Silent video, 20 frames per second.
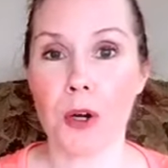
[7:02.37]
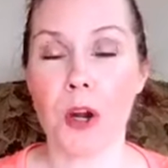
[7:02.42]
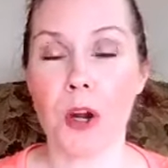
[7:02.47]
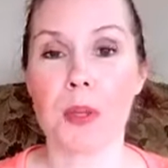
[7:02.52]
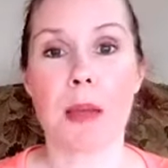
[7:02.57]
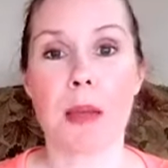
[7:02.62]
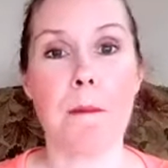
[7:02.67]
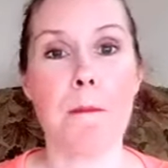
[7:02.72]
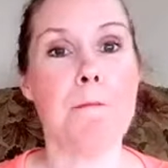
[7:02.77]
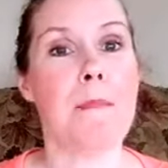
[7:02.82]
It's
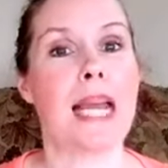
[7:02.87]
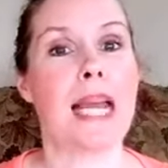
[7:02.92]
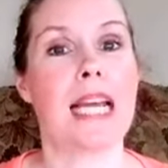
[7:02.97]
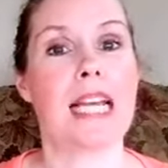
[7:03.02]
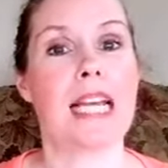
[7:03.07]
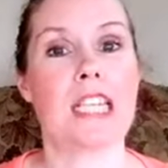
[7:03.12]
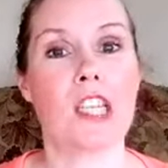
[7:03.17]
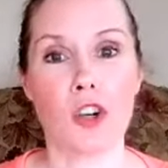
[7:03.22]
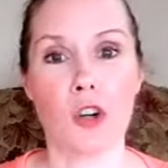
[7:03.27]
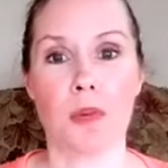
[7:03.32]
an
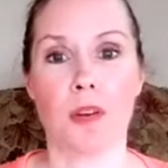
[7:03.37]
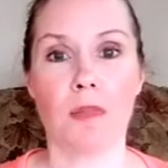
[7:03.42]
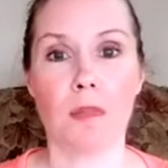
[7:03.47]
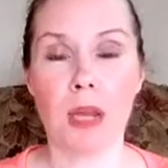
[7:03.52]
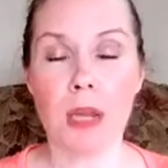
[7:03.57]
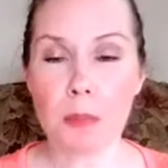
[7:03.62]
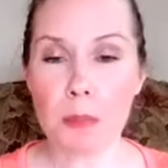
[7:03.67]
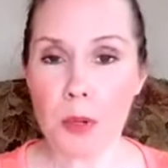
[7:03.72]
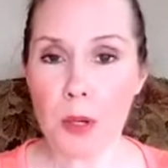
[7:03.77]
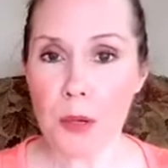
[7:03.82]
amazing group of
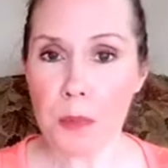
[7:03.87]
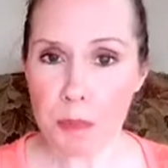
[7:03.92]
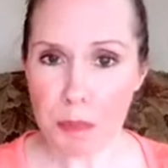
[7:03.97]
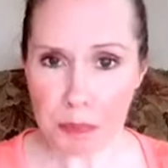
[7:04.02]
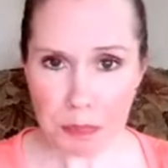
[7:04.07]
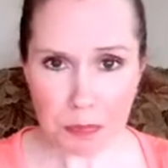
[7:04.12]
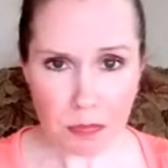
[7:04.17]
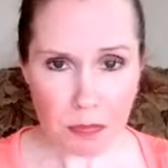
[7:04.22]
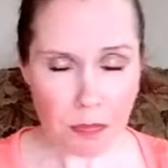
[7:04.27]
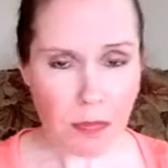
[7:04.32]
people.
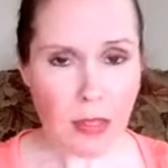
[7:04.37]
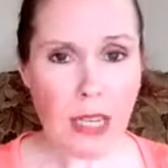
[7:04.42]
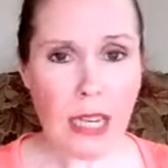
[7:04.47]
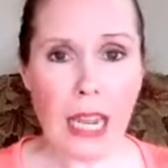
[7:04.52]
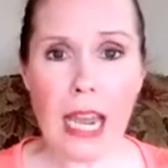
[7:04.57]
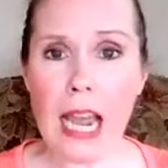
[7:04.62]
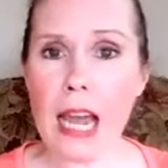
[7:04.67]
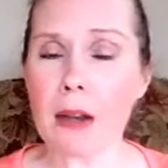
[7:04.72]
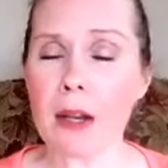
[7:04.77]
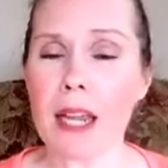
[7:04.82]

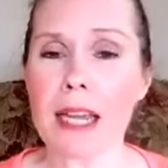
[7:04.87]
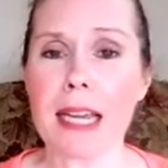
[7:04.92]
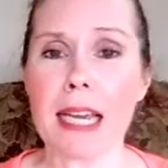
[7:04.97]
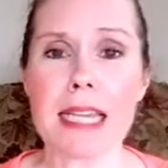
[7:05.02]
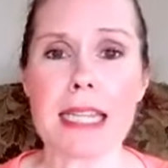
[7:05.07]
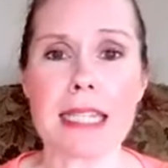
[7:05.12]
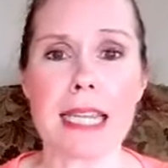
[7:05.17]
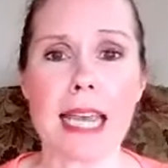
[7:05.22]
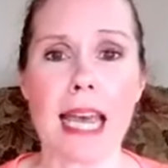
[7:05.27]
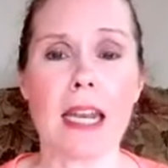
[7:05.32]
And like
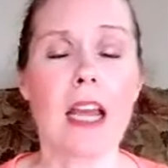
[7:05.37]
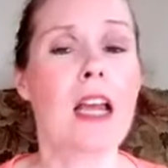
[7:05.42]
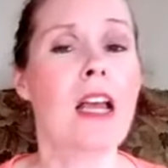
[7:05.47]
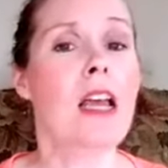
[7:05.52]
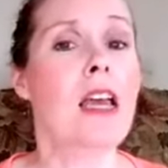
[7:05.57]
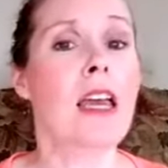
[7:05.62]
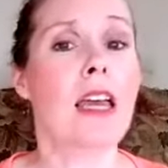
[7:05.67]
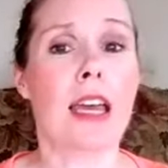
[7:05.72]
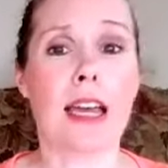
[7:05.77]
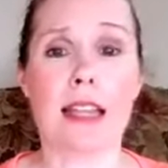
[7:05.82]
I said,
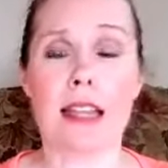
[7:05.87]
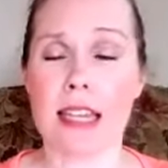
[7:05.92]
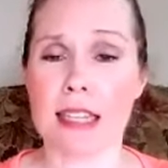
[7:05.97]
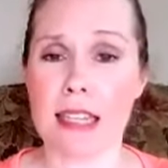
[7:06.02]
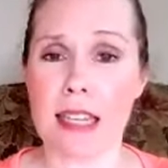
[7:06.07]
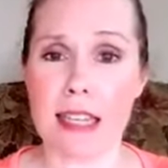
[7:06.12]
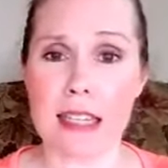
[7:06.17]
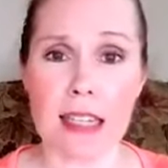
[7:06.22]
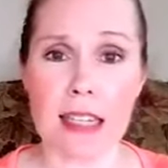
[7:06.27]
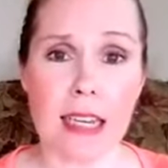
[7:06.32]

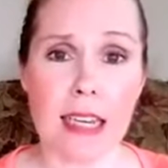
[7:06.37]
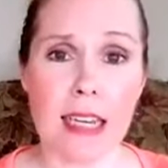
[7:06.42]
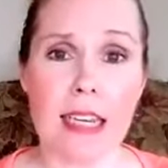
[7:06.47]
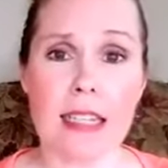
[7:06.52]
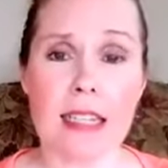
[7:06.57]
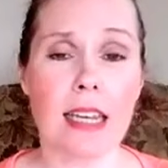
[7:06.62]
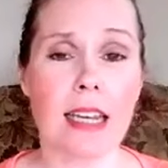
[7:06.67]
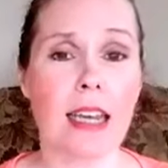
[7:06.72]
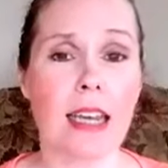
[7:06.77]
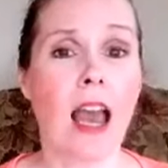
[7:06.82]
this is
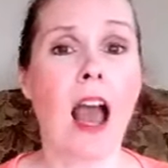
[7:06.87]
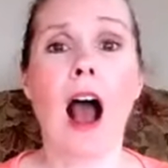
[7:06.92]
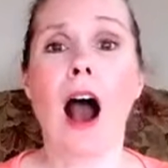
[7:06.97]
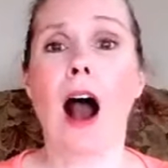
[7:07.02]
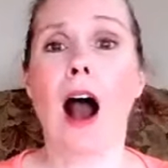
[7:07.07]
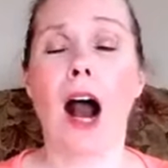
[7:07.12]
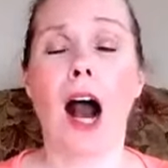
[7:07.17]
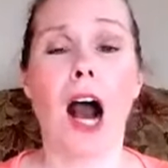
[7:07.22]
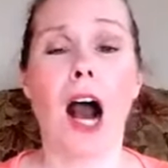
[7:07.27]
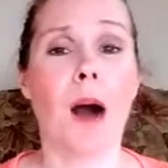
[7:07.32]
easy.
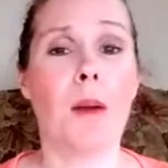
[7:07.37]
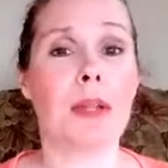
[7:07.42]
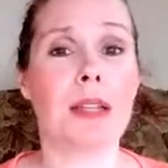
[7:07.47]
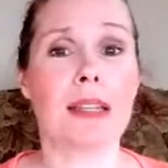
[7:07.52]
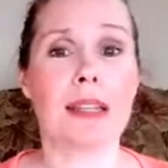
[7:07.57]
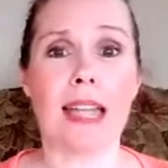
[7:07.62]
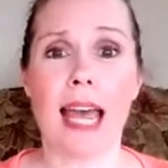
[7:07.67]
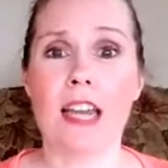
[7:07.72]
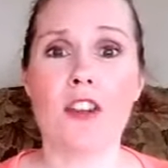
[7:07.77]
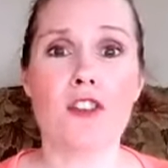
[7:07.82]

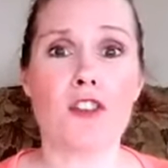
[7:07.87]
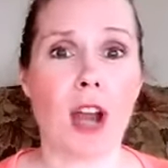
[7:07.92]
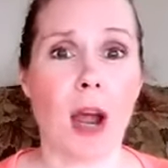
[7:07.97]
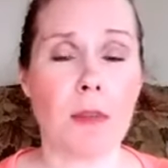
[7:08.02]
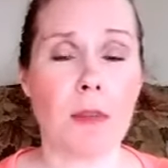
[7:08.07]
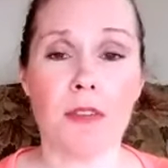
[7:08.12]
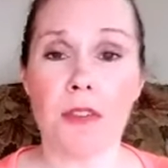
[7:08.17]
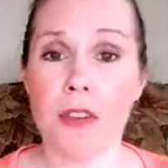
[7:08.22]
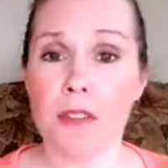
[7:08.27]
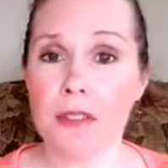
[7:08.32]
Len
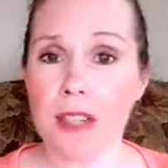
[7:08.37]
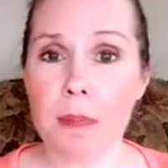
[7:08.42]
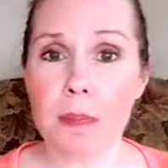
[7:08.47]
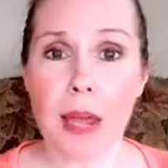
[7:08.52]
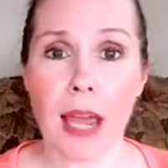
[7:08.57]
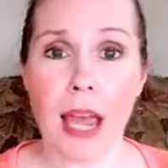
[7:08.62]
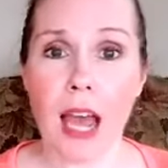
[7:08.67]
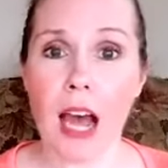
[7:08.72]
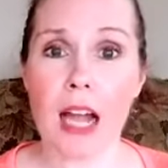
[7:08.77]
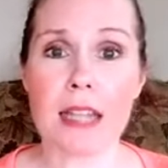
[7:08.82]
dropped 50
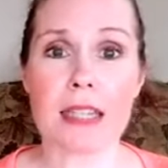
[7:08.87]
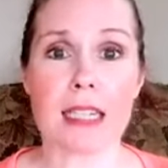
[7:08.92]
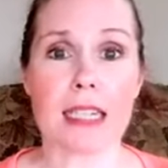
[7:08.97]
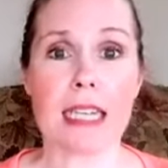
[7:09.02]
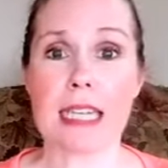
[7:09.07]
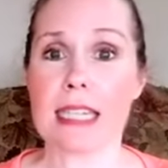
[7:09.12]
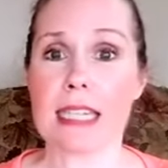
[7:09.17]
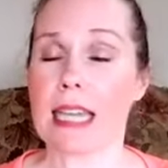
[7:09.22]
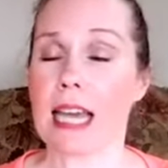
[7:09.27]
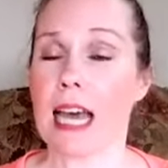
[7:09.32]
pounds
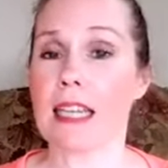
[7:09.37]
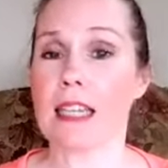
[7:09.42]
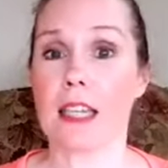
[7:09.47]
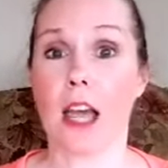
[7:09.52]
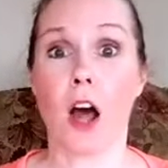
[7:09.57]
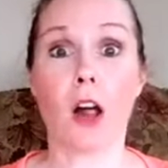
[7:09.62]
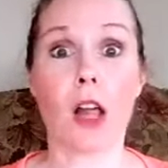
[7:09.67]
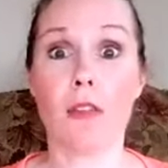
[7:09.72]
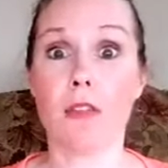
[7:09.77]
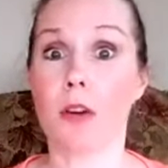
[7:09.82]
and he said,
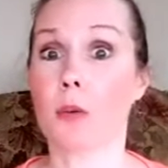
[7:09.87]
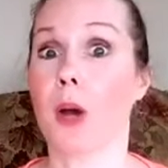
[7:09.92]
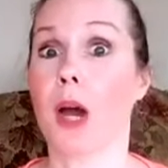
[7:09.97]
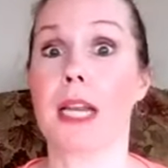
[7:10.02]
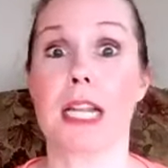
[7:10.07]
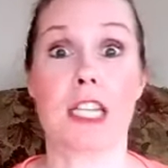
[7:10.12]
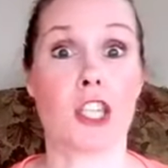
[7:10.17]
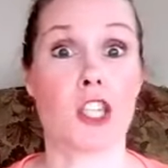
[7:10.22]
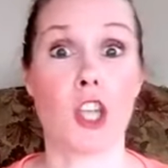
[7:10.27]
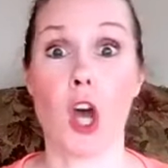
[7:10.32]
tell
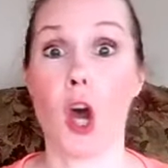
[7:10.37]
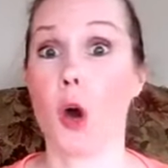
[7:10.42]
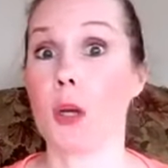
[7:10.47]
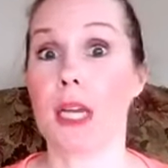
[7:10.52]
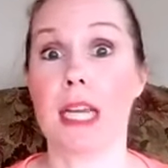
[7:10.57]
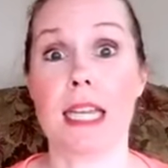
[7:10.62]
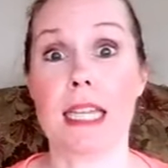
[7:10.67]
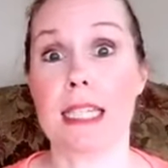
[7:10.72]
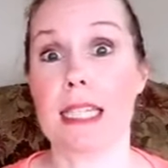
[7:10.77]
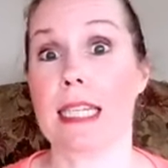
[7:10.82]
everyone it's so
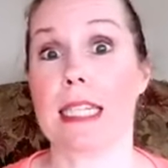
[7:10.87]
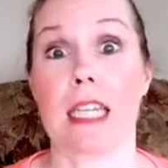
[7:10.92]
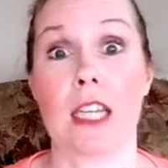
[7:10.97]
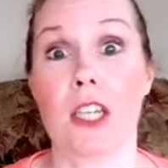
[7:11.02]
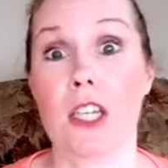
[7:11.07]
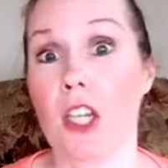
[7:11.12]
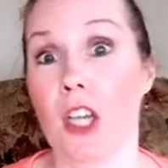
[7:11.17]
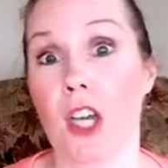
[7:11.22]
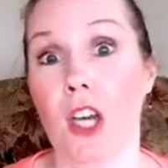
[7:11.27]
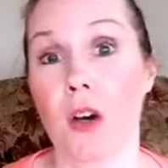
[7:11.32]
easy
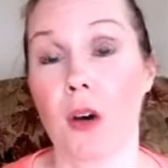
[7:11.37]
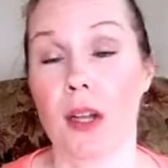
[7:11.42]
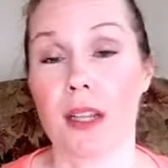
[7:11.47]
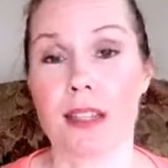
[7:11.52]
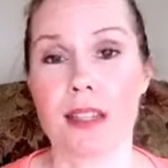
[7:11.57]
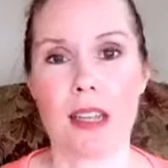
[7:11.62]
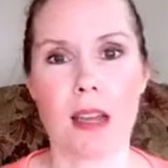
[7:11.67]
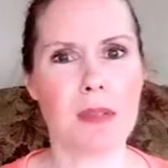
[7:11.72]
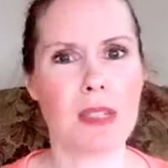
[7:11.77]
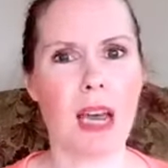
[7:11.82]
to do.
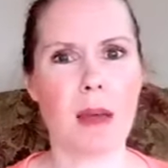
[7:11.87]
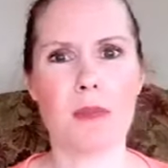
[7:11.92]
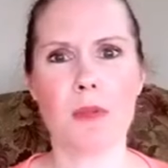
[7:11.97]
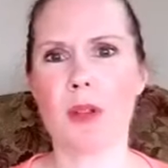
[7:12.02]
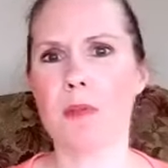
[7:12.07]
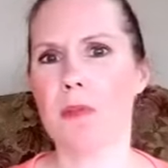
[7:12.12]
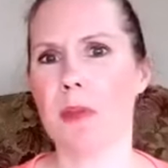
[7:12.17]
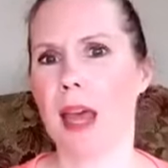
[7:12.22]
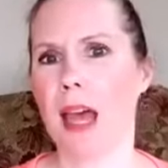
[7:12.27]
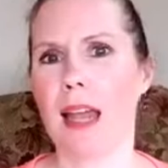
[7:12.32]
And sometimes
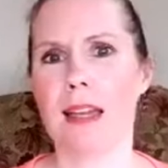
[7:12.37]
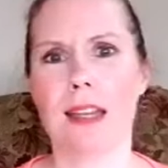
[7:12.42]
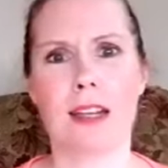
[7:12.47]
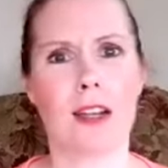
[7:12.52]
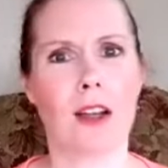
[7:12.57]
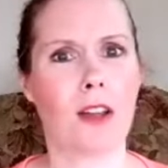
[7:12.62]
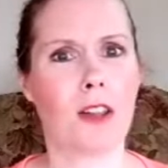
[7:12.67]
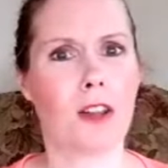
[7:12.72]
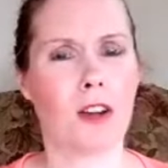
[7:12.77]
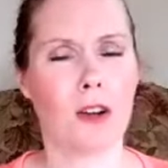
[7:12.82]
with men,
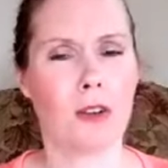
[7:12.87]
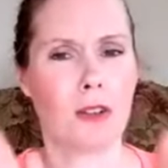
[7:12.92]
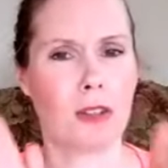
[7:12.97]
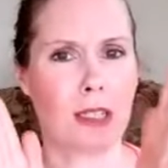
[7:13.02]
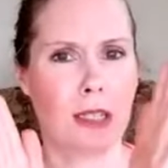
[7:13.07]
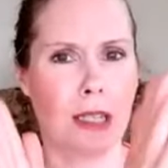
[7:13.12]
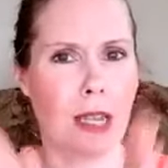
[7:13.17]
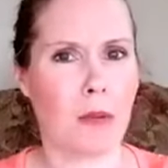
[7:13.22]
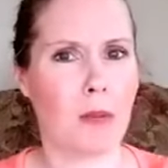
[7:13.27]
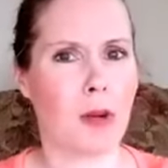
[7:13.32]

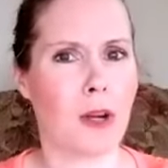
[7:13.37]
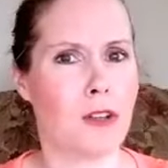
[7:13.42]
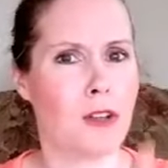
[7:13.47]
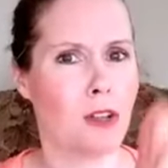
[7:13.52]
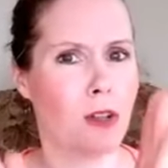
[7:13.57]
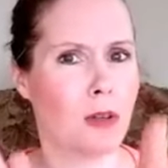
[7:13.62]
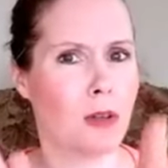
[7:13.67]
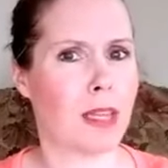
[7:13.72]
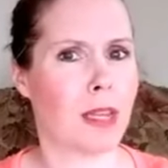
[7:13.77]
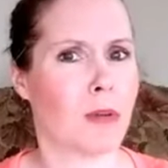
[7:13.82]
they want to
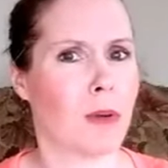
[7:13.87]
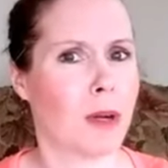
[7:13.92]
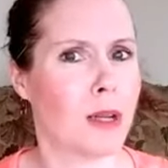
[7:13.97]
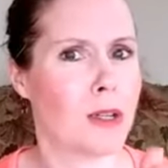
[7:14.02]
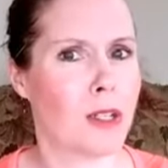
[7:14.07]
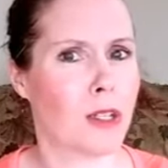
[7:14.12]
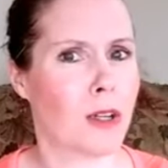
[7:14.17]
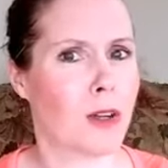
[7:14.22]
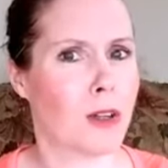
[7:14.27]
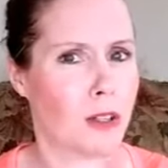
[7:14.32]
do what they want
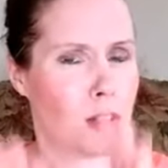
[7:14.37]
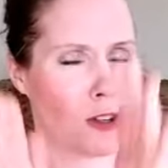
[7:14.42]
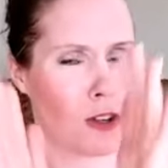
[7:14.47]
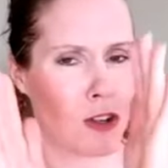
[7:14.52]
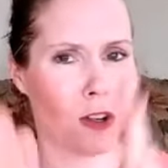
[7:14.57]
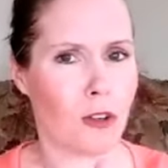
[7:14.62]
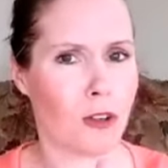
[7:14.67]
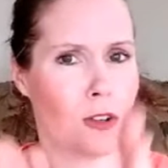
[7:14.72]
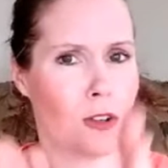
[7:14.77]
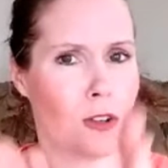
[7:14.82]
to do. They're
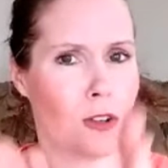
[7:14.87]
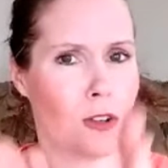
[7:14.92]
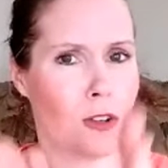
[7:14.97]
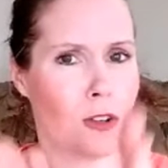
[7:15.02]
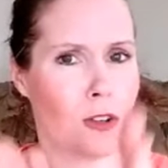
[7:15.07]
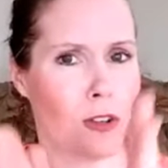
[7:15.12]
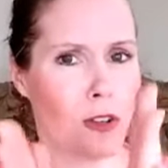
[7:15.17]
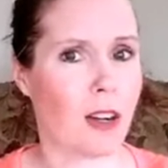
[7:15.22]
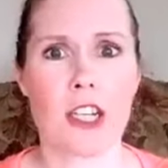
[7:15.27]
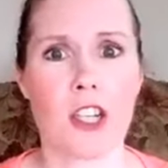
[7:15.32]
so used
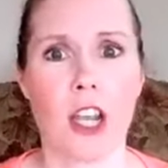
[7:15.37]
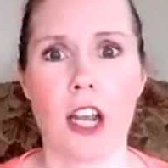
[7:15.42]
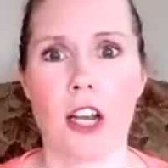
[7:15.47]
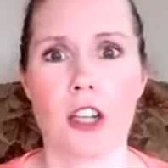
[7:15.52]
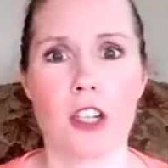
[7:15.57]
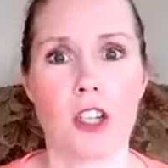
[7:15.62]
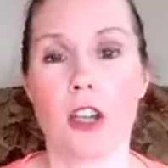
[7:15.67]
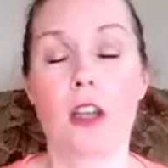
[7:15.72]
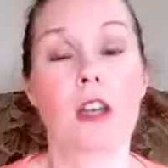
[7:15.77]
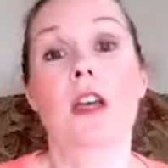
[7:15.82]
to it, they don't
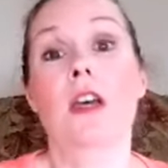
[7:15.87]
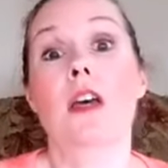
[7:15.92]
change.